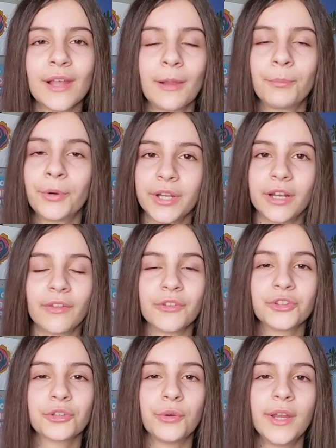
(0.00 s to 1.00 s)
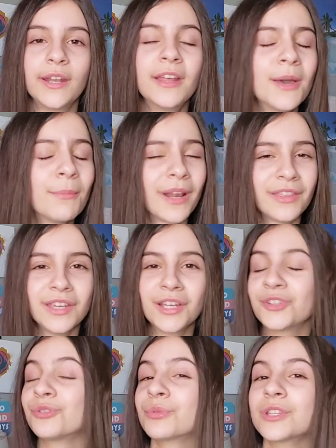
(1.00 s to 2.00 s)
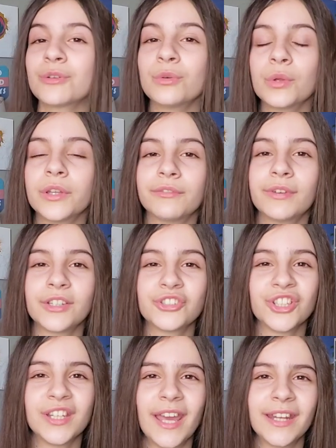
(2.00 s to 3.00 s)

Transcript: I'll put it on the screen, but I think it's a really cool invention,